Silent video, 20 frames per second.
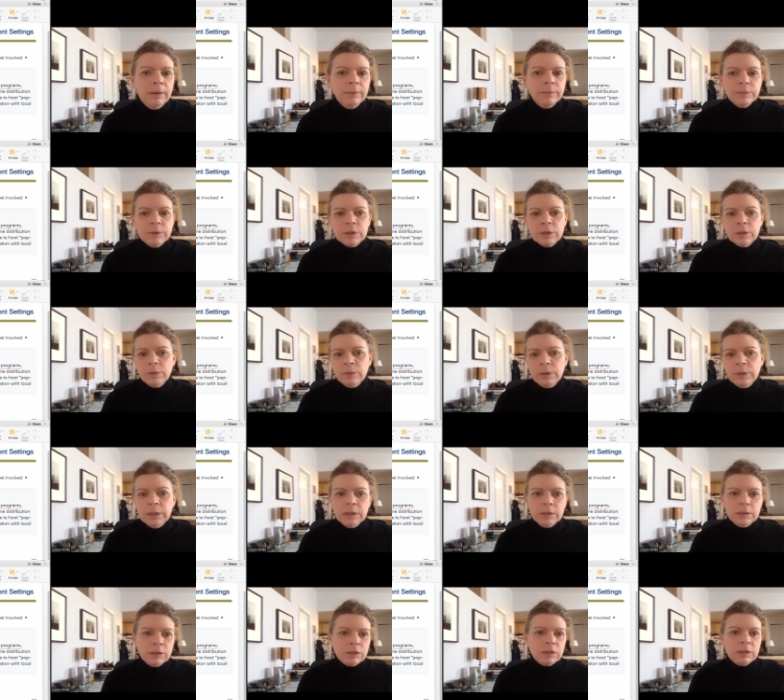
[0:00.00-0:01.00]
So in
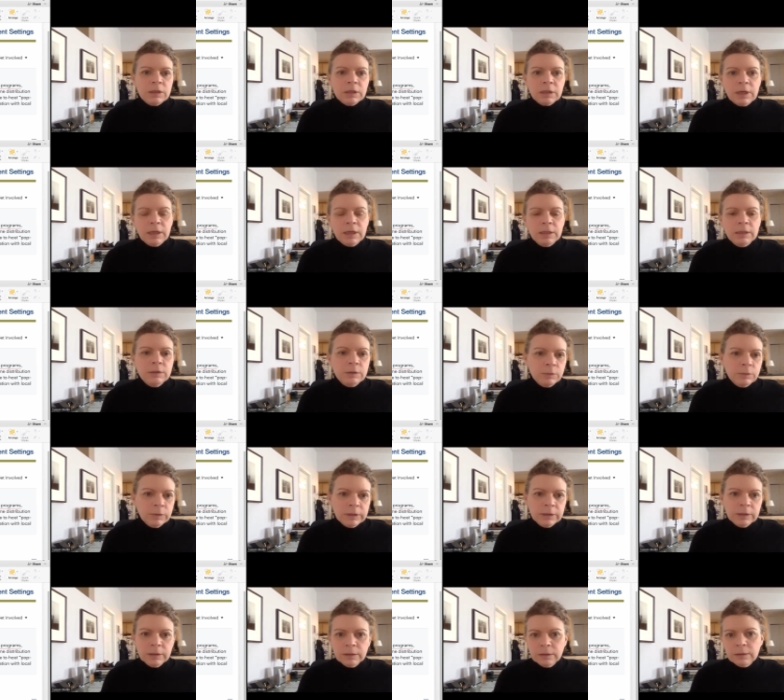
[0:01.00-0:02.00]
addition to kind of
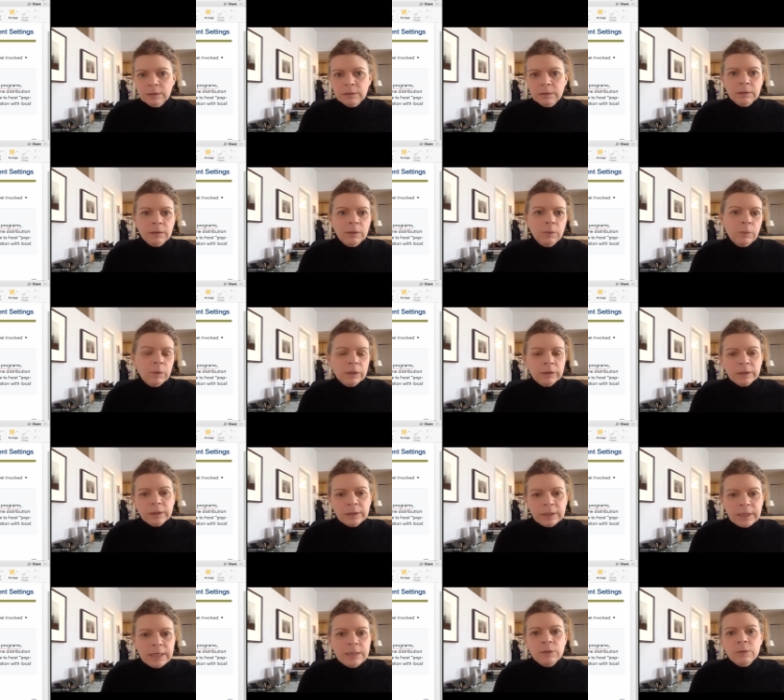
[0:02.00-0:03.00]
doing the work that
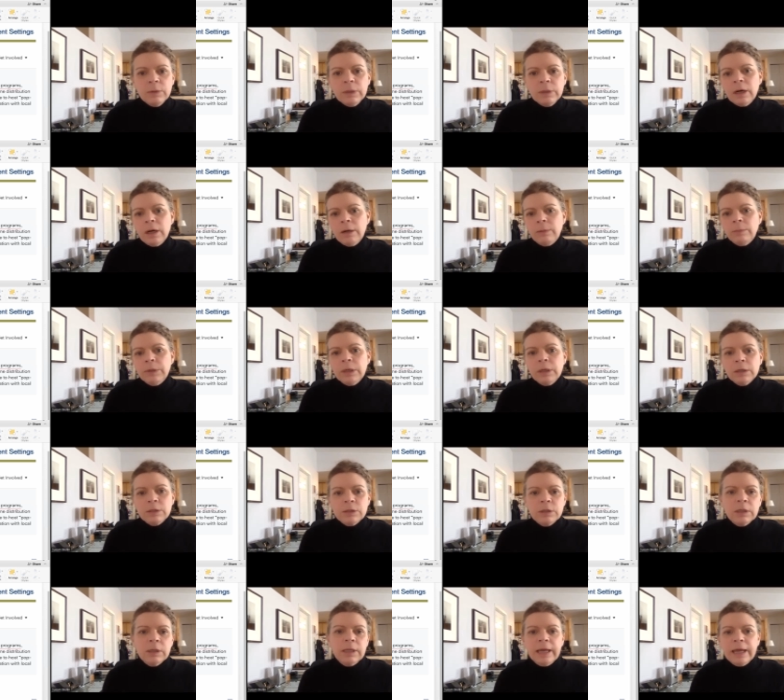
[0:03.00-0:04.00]
they do in harm
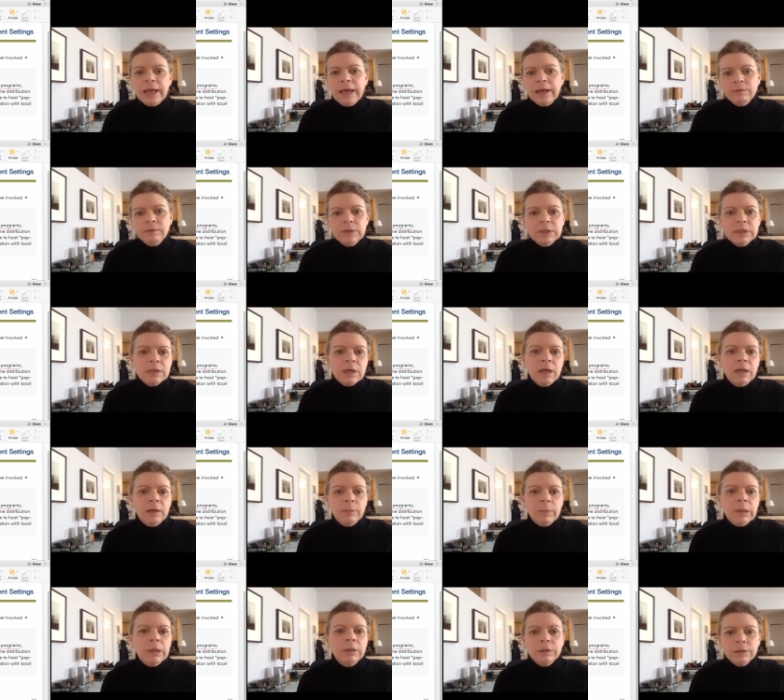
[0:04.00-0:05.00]
reduction, they have these kind
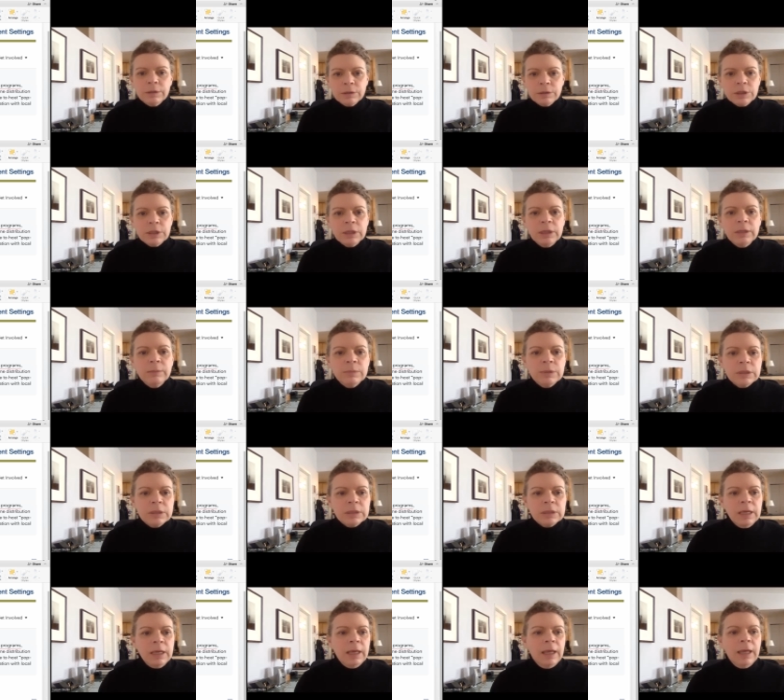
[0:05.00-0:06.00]
of
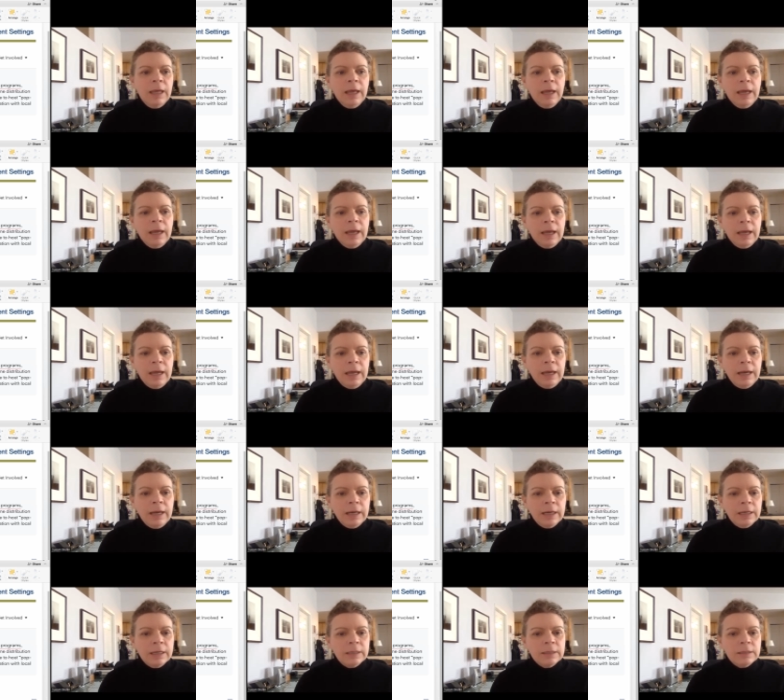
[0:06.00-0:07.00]
partnerships.
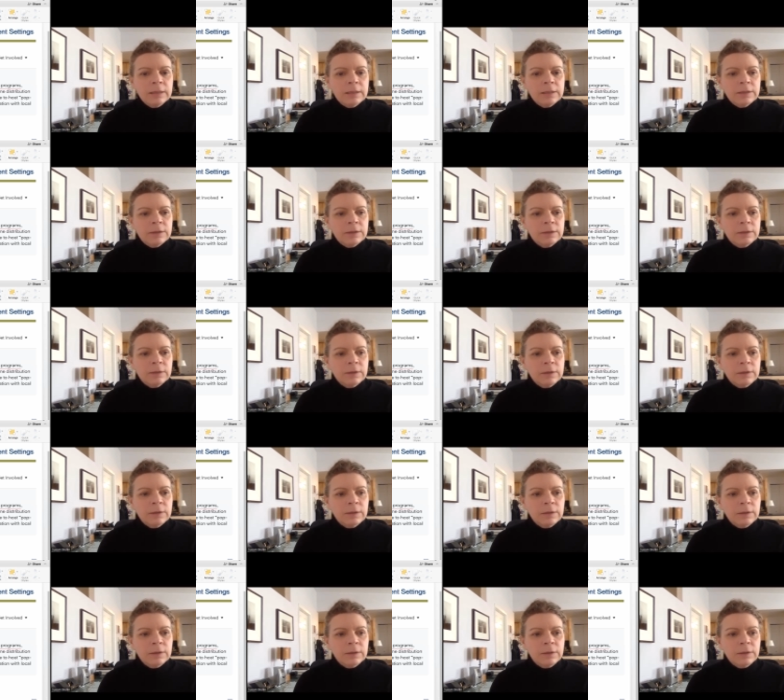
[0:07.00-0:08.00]
And,
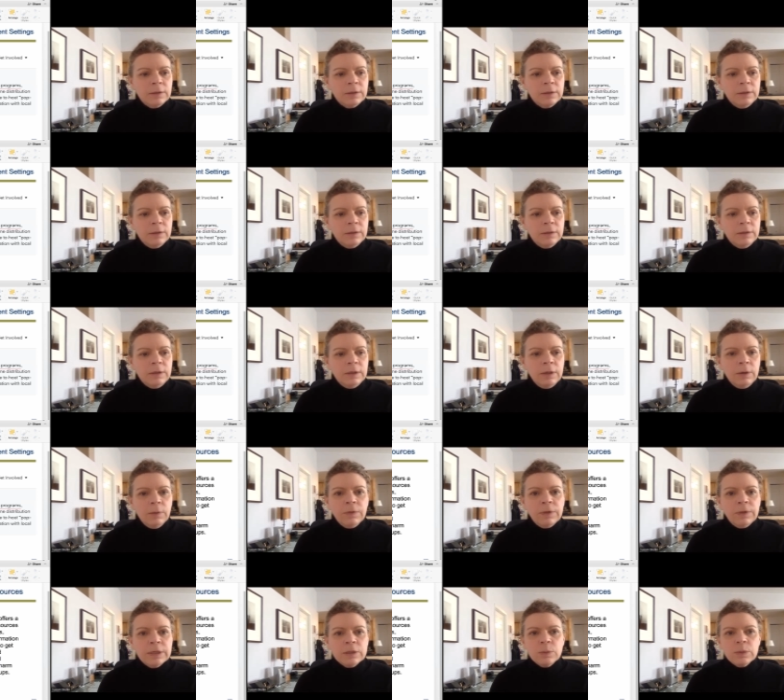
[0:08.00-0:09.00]
you know,
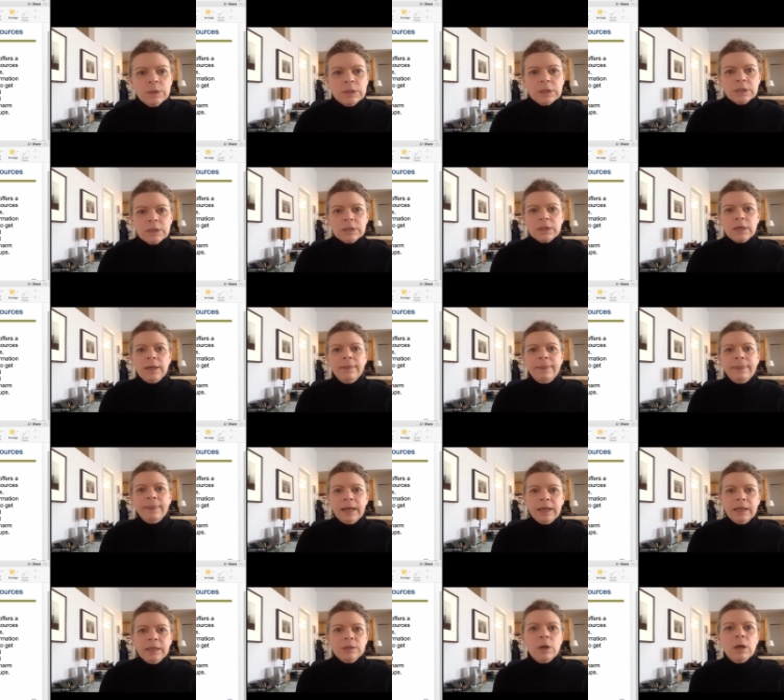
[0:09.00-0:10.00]
this was a site that
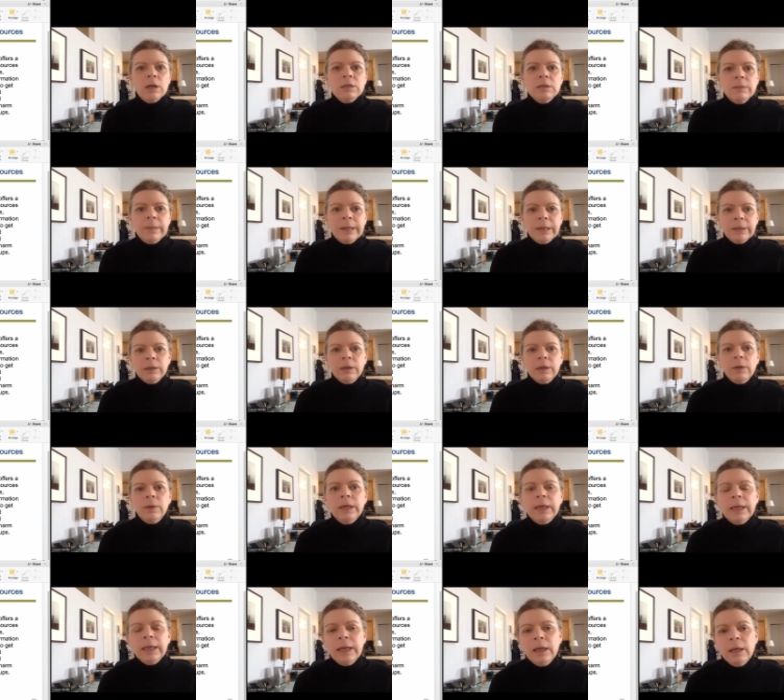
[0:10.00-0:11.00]
I had talked about, you know,
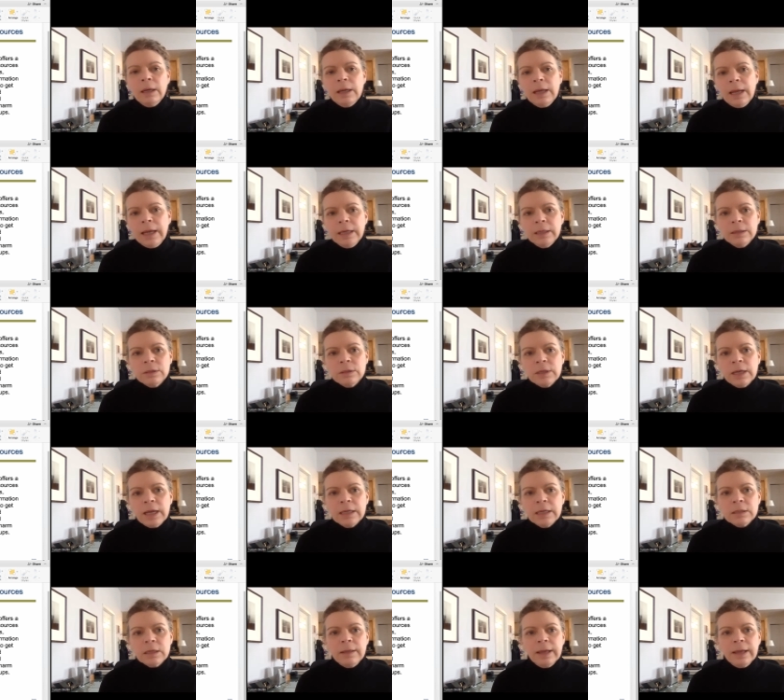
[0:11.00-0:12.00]
again,
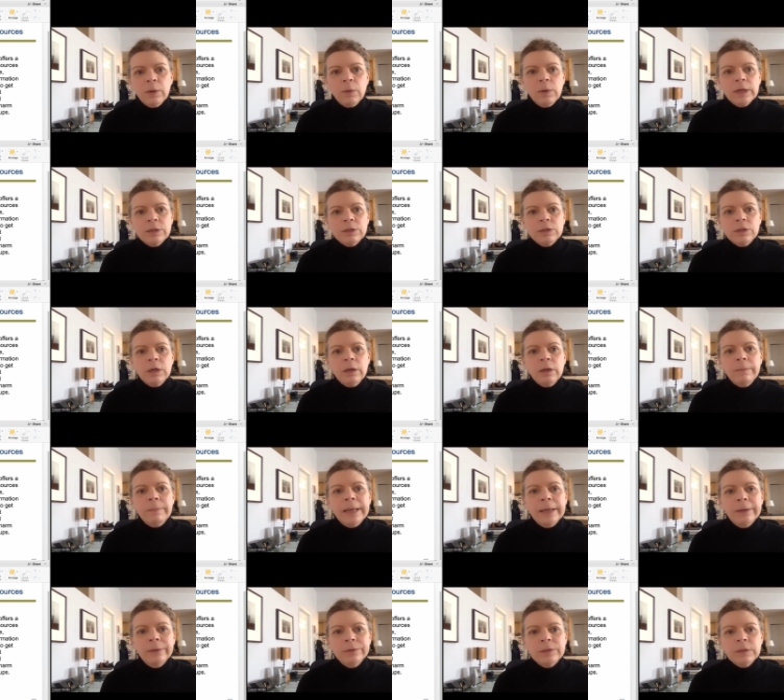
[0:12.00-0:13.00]
asking that question
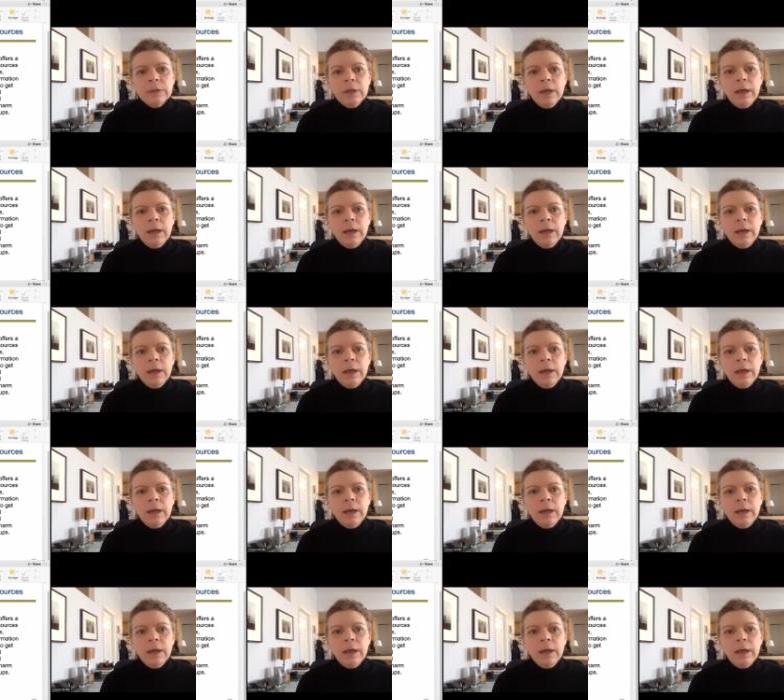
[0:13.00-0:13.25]
about